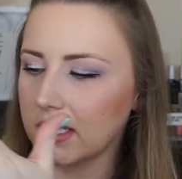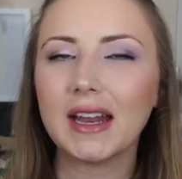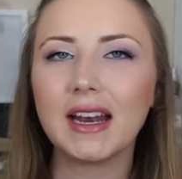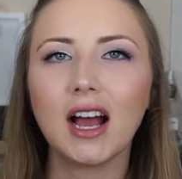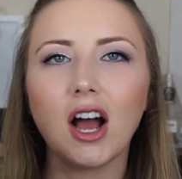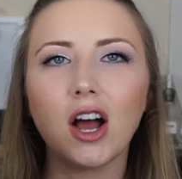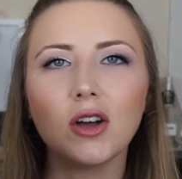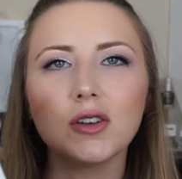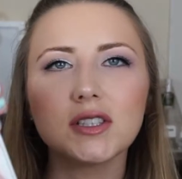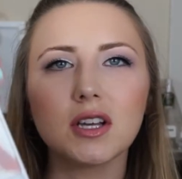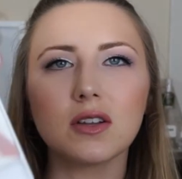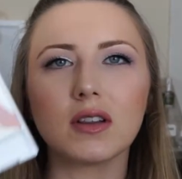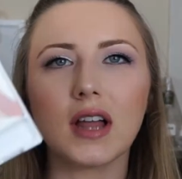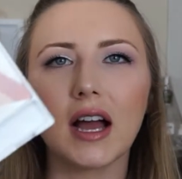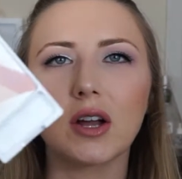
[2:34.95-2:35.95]
And I
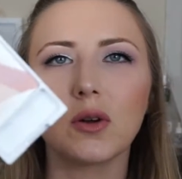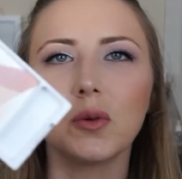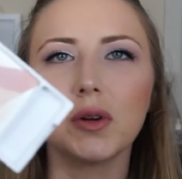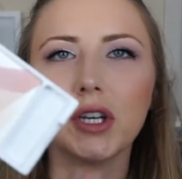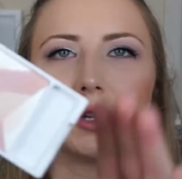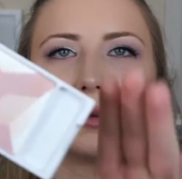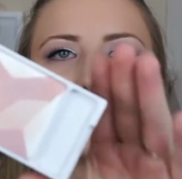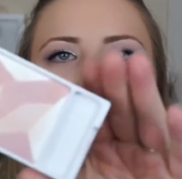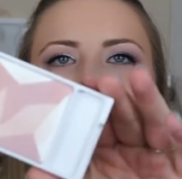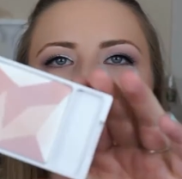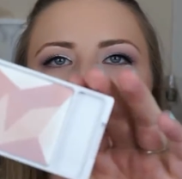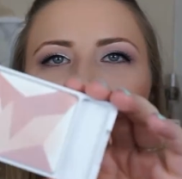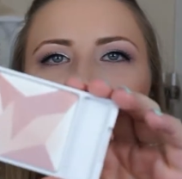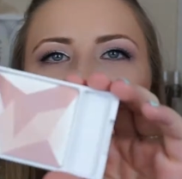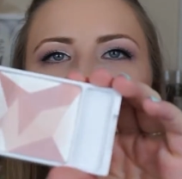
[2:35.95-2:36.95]
also like when you rub
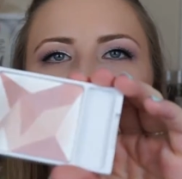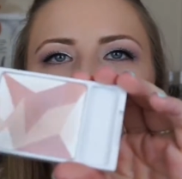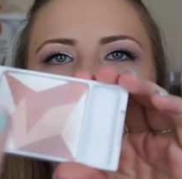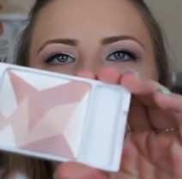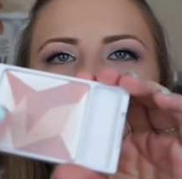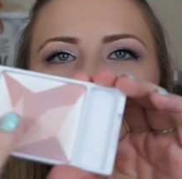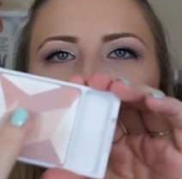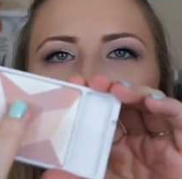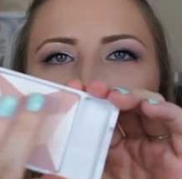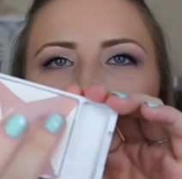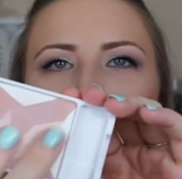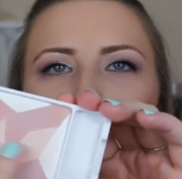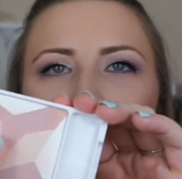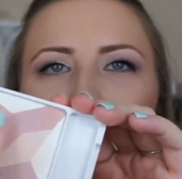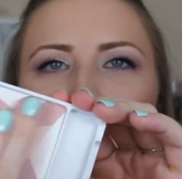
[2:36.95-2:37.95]
your fingers
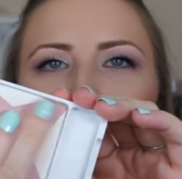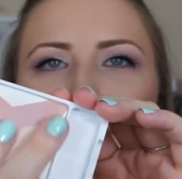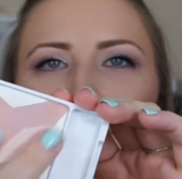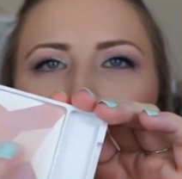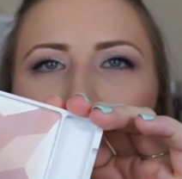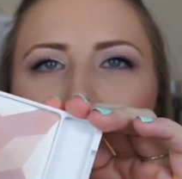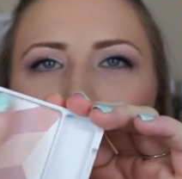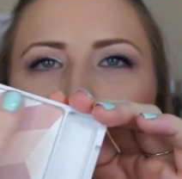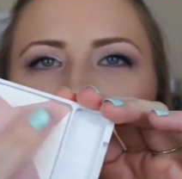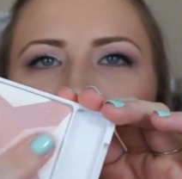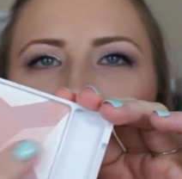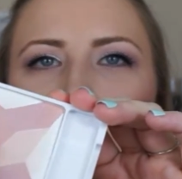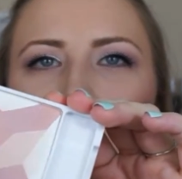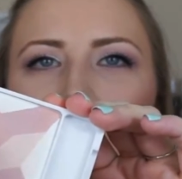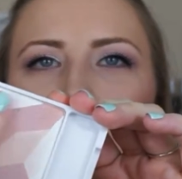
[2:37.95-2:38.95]
together,
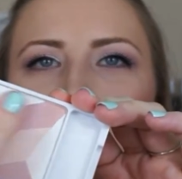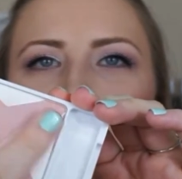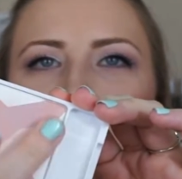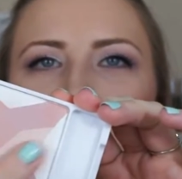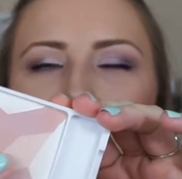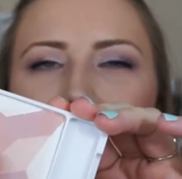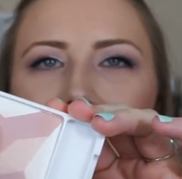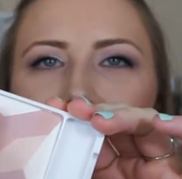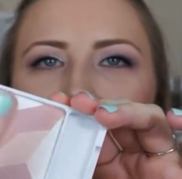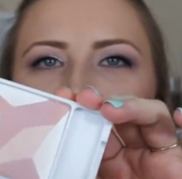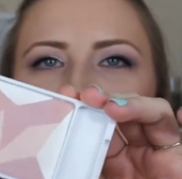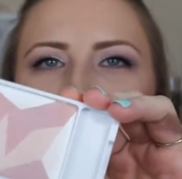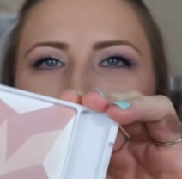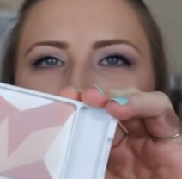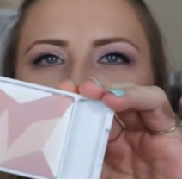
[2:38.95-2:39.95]
it
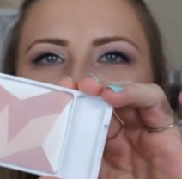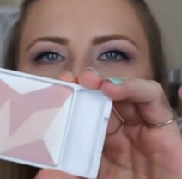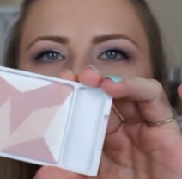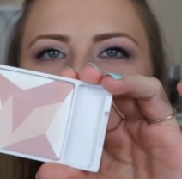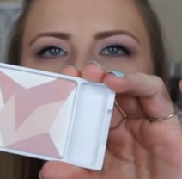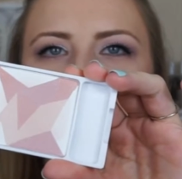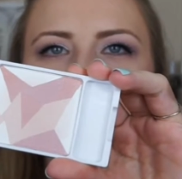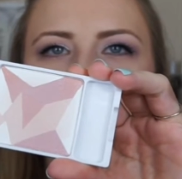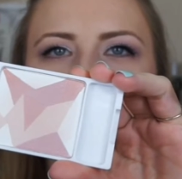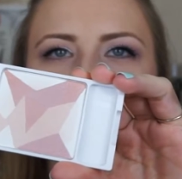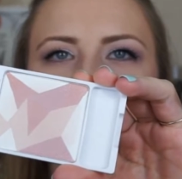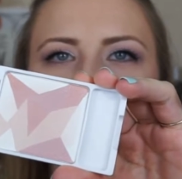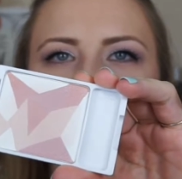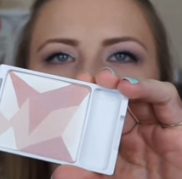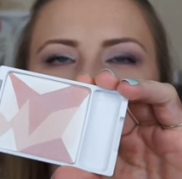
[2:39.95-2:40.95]
doesn't mix the
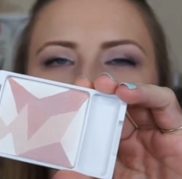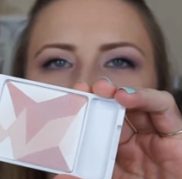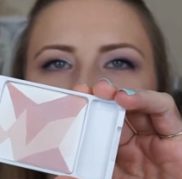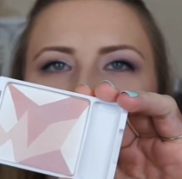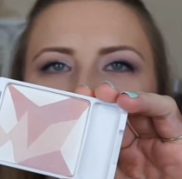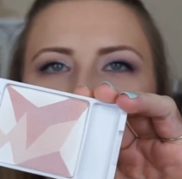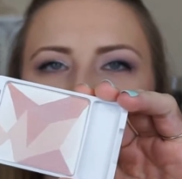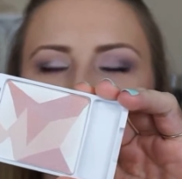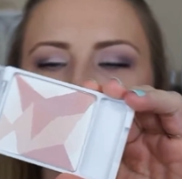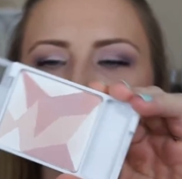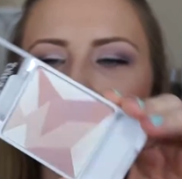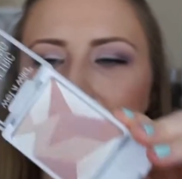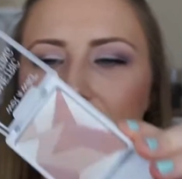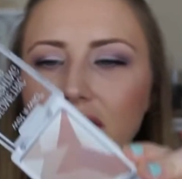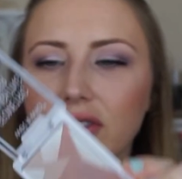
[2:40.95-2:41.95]
colors. They
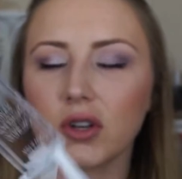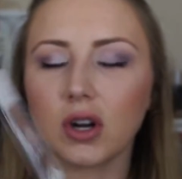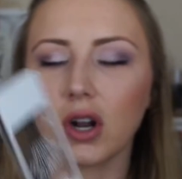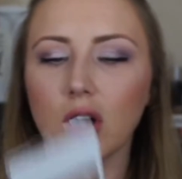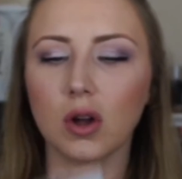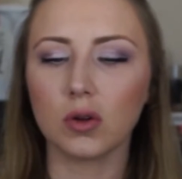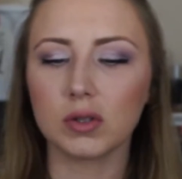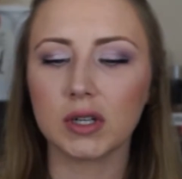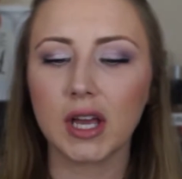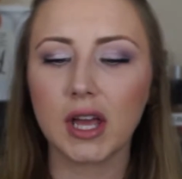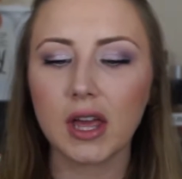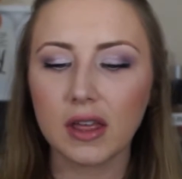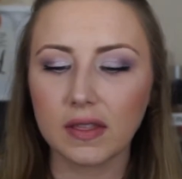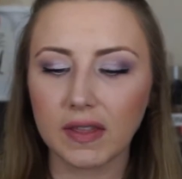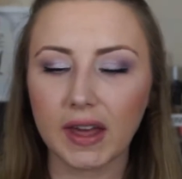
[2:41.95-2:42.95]
stay in their own.
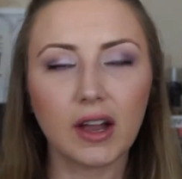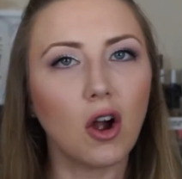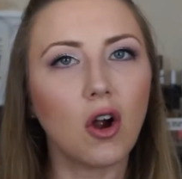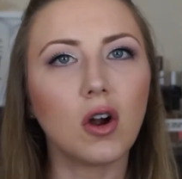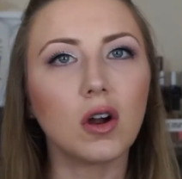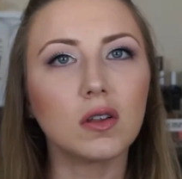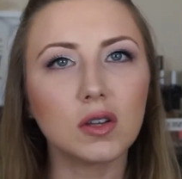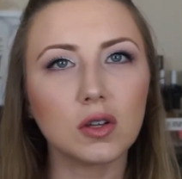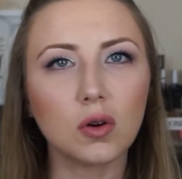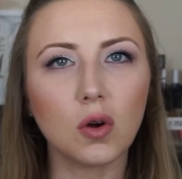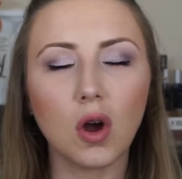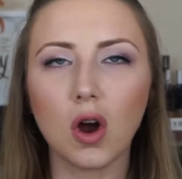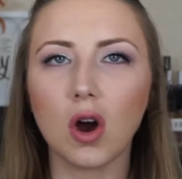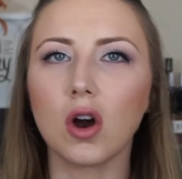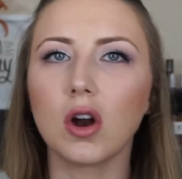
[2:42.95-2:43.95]
They are a little
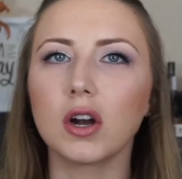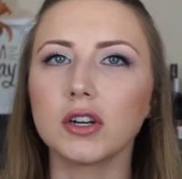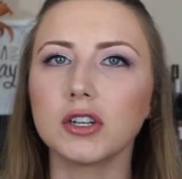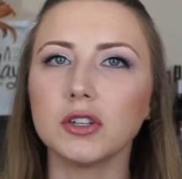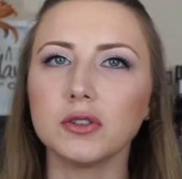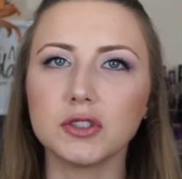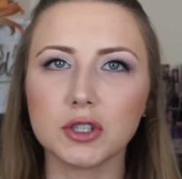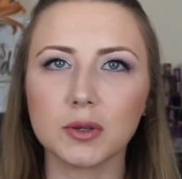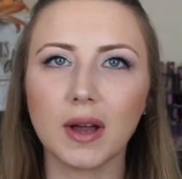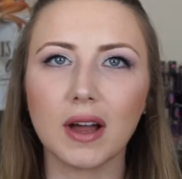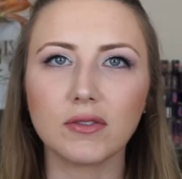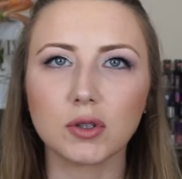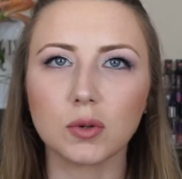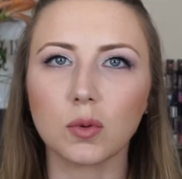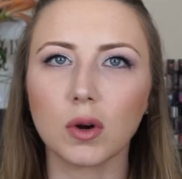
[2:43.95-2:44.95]
hard. You do
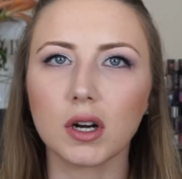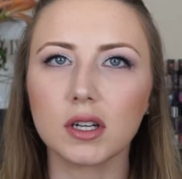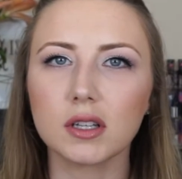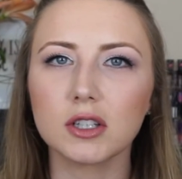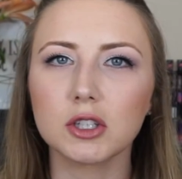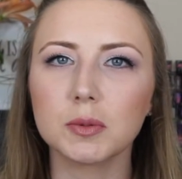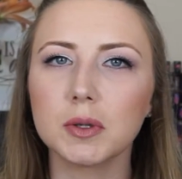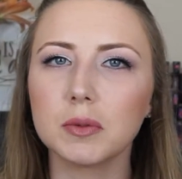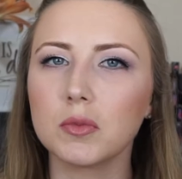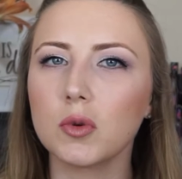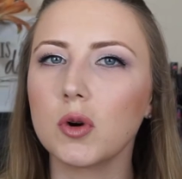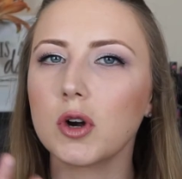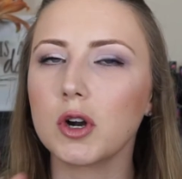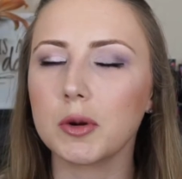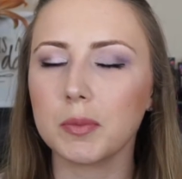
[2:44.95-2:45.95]
have to work a little bit
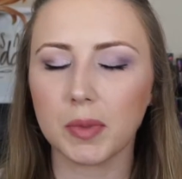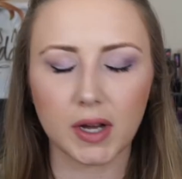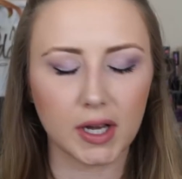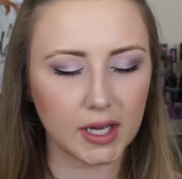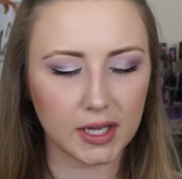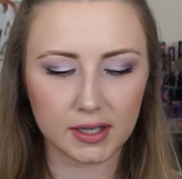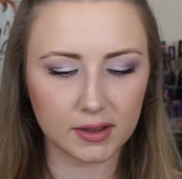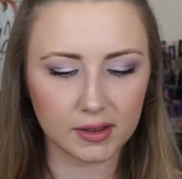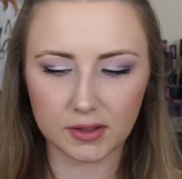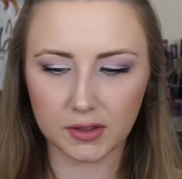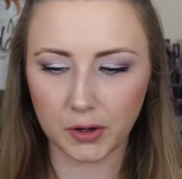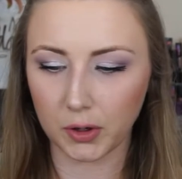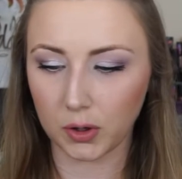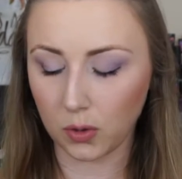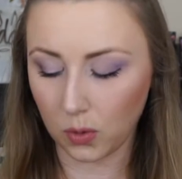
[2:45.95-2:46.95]
more, but
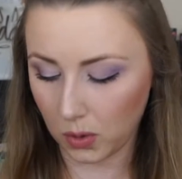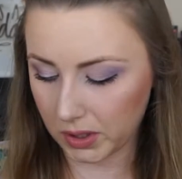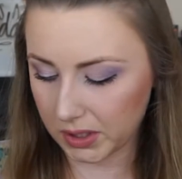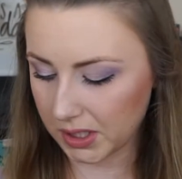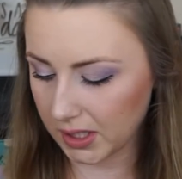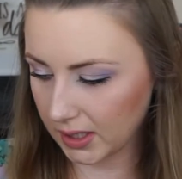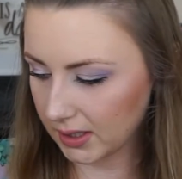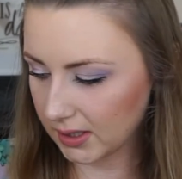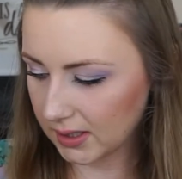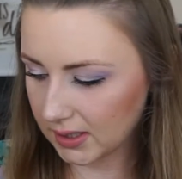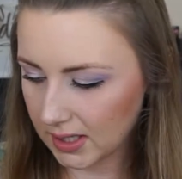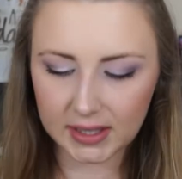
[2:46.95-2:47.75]
they're gorgeous.